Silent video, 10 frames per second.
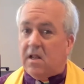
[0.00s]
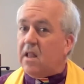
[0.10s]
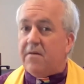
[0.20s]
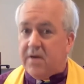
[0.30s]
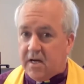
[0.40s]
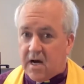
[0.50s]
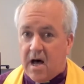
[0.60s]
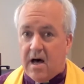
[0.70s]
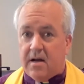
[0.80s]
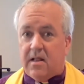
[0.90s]
that a loving
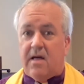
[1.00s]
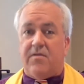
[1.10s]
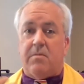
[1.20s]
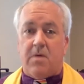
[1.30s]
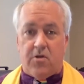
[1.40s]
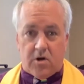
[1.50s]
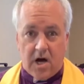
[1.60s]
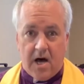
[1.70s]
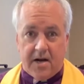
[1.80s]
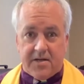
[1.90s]
God, a loving Mother
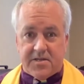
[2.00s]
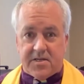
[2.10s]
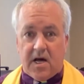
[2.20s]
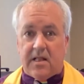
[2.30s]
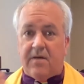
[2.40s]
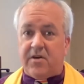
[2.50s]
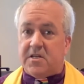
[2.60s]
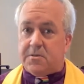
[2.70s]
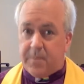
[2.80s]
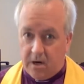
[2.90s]
Goddess, a loving
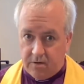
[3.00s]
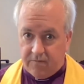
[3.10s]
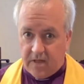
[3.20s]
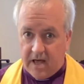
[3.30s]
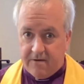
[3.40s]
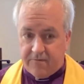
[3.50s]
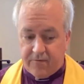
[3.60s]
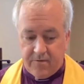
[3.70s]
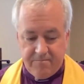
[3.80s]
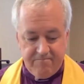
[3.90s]
Spirit of
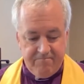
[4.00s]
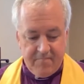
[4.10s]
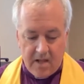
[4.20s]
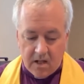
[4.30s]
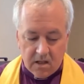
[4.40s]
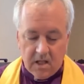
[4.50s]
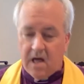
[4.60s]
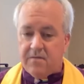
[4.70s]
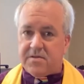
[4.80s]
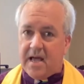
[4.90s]
life
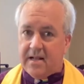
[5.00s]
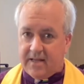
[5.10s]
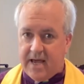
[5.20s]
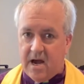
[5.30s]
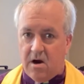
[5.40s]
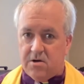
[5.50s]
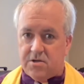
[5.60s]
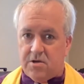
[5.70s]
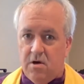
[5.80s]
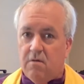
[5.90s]
loves and
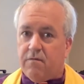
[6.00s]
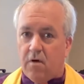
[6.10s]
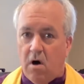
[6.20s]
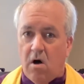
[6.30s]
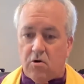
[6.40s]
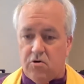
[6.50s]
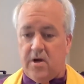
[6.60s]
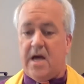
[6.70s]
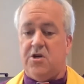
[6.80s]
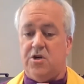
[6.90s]
cares for all
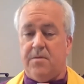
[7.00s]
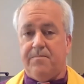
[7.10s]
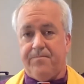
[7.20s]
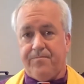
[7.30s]
creation.